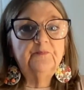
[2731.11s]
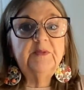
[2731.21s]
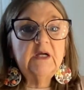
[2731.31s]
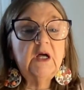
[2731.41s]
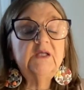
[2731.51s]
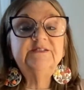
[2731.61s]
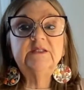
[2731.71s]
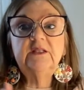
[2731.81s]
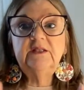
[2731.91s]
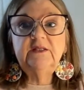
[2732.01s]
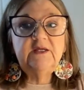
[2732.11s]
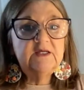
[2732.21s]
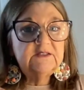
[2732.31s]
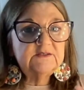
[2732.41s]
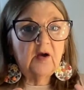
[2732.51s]
because
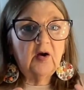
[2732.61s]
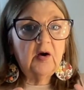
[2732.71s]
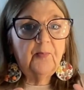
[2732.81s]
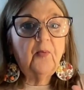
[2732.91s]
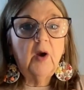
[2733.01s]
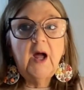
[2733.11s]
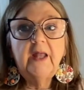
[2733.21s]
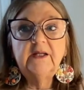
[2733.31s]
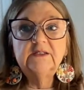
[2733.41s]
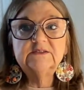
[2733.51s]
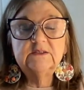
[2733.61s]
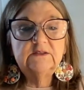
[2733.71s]
these are products,